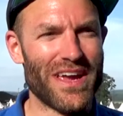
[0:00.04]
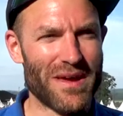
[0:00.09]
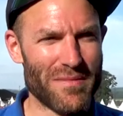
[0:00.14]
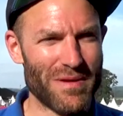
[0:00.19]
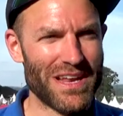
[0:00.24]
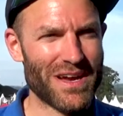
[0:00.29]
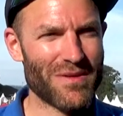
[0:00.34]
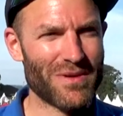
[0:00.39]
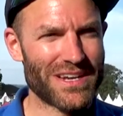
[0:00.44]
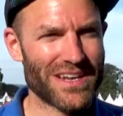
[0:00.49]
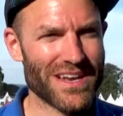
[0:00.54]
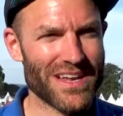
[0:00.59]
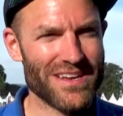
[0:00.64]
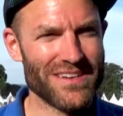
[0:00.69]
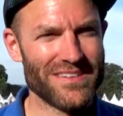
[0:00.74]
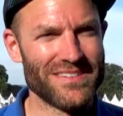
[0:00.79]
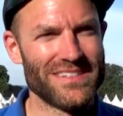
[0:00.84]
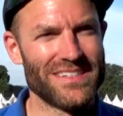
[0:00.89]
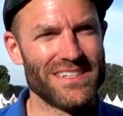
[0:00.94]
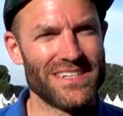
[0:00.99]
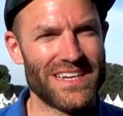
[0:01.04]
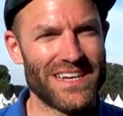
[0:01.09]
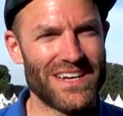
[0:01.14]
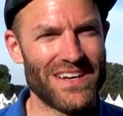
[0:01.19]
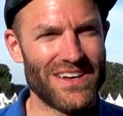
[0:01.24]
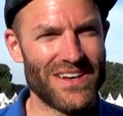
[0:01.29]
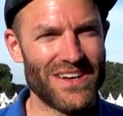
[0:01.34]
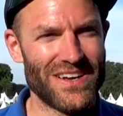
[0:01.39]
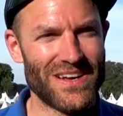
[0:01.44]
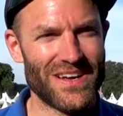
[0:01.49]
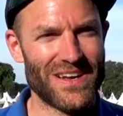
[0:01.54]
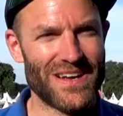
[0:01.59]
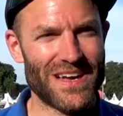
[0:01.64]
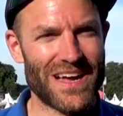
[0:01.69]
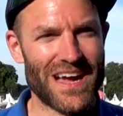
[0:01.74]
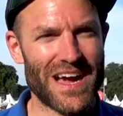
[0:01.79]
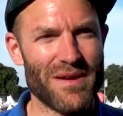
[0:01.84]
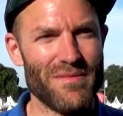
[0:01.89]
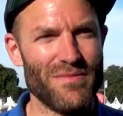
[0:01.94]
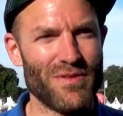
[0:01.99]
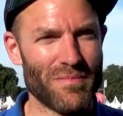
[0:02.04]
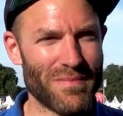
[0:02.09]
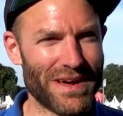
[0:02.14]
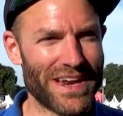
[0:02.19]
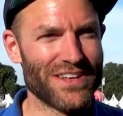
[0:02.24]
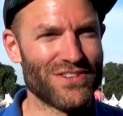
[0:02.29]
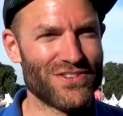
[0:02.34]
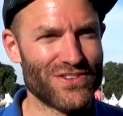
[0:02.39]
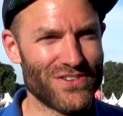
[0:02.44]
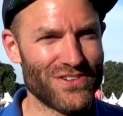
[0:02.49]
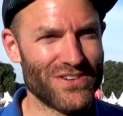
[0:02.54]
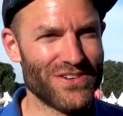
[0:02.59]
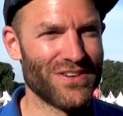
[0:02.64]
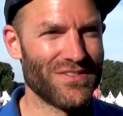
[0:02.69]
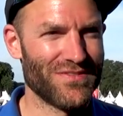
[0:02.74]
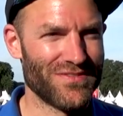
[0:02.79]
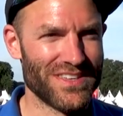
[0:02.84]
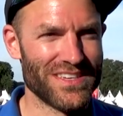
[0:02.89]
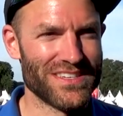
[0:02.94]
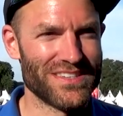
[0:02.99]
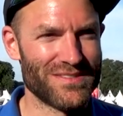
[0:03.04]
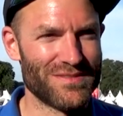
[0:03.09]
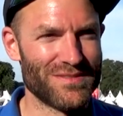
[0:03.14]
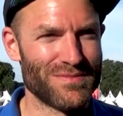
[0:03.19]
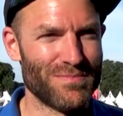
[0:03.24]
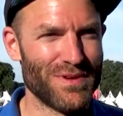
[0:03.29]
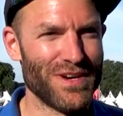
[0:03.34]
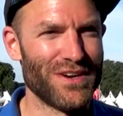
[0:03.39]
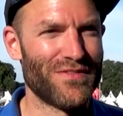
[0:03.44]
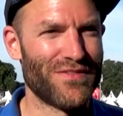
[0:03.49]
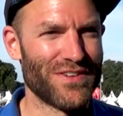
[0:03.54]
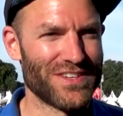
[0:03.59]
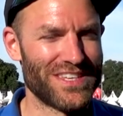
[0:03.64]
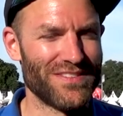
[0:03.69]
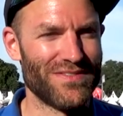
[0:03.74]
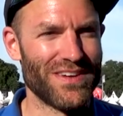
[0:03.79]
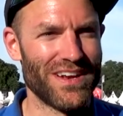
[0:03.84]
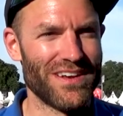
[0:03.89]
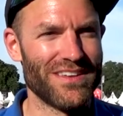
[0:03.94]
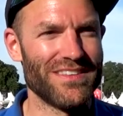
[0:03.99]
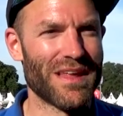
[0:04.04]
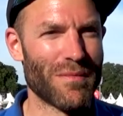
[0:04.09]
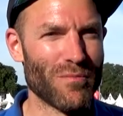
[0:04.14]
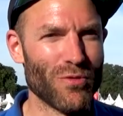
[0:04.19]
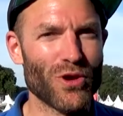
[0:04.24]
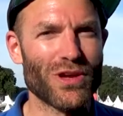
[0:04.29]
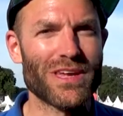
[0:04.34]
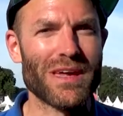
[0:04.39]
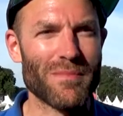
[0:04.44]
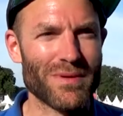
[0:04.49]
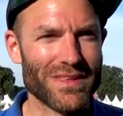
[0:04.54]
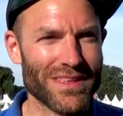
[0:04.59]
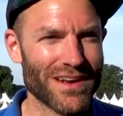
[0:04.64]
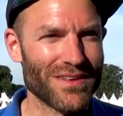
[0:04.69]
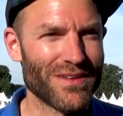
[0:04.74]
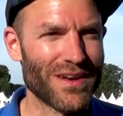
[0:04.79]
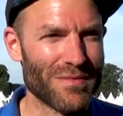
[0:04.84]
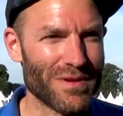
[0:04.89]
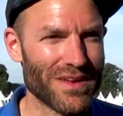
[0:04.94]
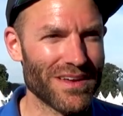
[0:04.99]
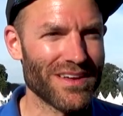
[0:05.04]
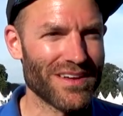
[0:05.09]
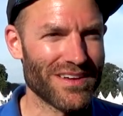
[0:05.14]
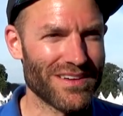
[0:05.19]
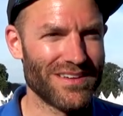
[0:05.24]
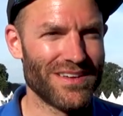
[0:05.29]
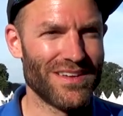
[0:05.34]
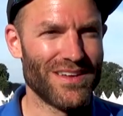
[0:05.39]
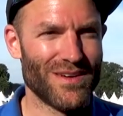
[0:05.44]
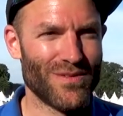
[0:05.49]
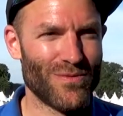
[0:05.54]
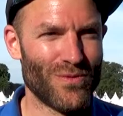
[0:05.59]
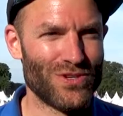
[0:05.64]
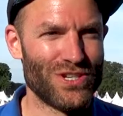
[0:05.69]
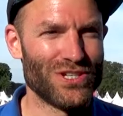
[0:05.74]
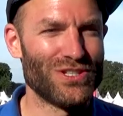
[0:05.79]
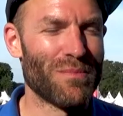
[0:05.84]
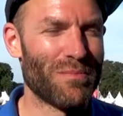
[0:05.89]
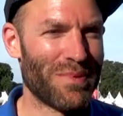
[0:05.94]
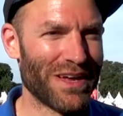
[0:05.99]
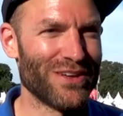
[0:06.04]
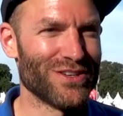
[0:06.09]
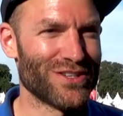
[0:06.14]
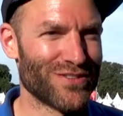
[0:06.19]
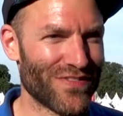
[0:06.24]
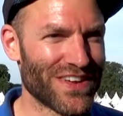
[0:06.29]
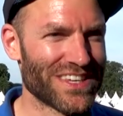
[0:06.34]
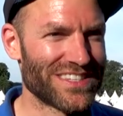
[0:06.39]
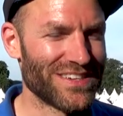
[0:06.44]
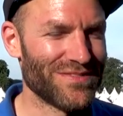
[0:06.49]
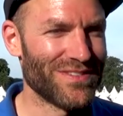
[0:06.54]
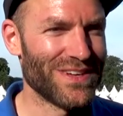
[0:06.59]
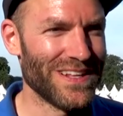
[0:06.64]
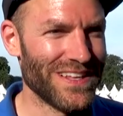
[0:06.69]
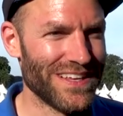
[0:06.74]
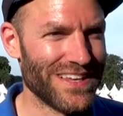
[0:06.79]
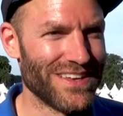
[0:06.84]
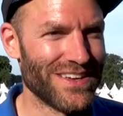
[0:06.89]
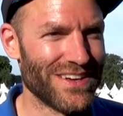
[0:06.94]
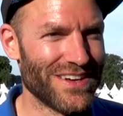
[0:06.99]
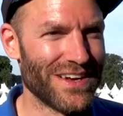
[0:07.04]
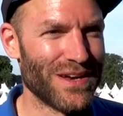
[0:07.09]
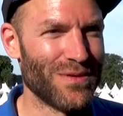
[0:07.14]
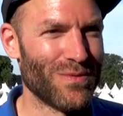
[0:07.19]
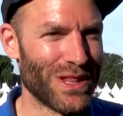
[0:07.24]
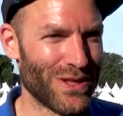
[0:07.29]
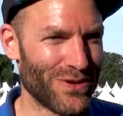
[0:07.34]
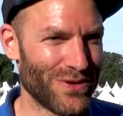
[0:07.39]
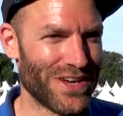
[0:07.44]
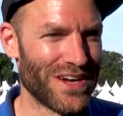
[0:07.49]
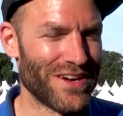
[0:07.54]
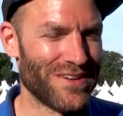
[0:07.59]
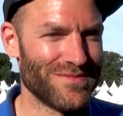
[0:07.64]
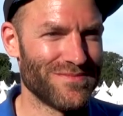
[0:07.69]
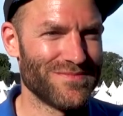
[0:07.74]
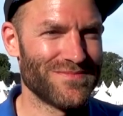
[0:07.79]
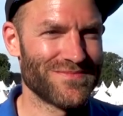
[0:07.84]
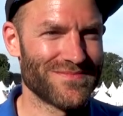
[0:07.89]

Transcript: Emilien Watelet. I'm the manager of this beer festival, Namur Capitale de la Bière, which is the biggest festival in Wallonia.